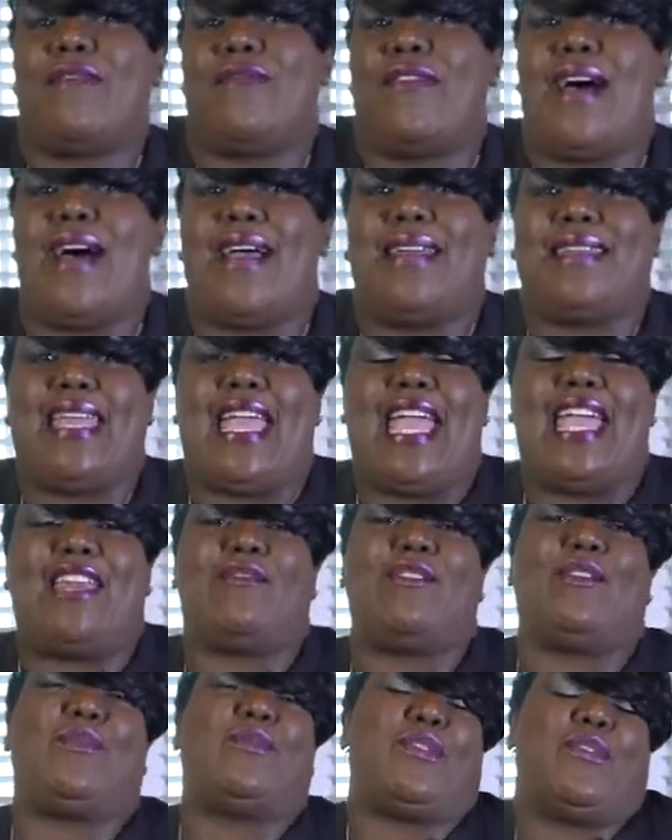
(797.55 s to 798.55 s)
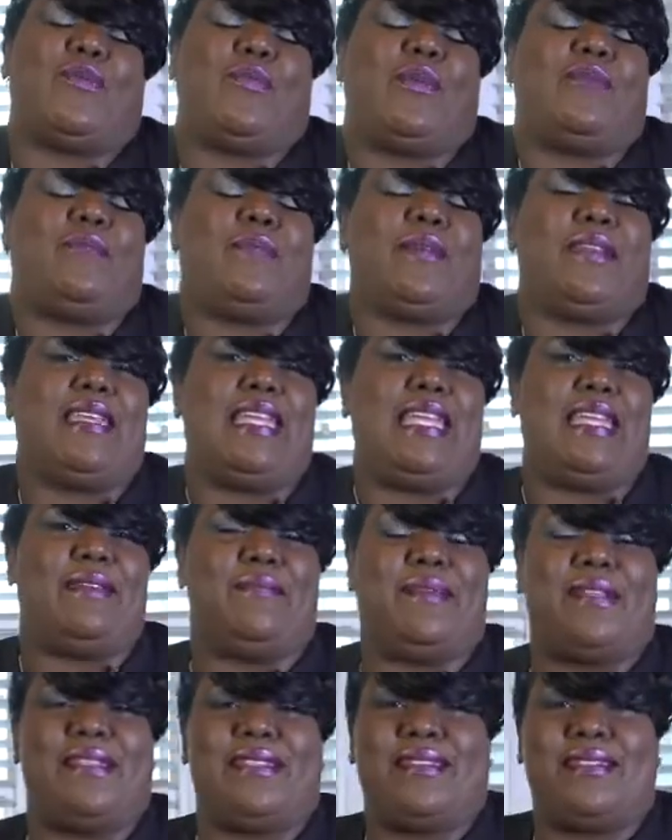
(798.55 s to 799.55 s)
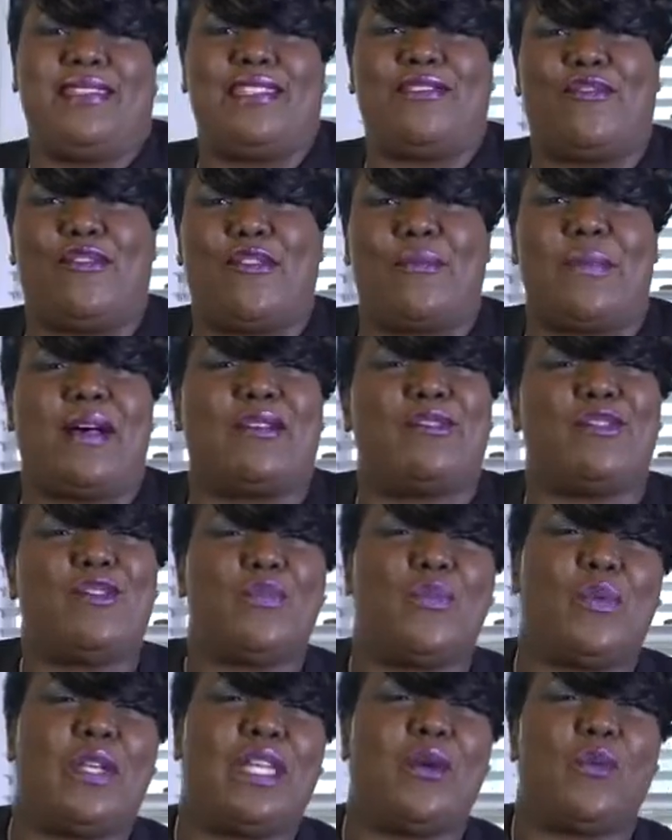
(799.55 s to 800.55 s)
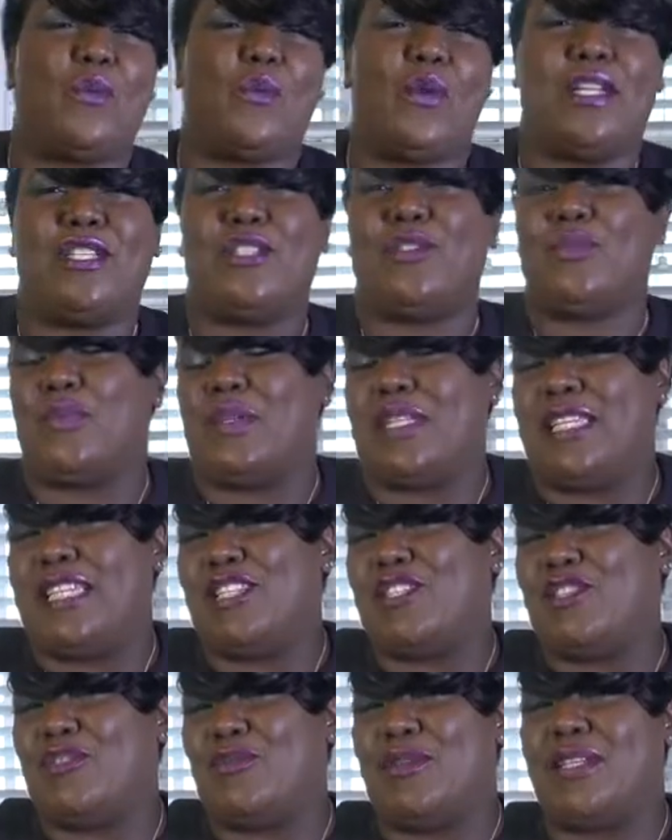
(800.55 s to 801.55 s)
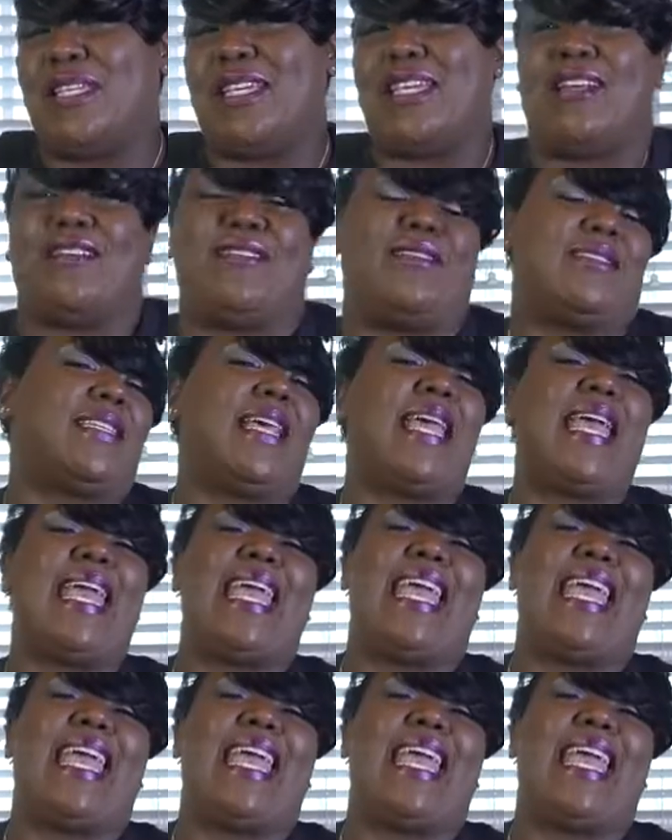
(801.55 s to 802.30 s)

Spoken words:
Divine Catering. So we've been in business for about 21, 22 years.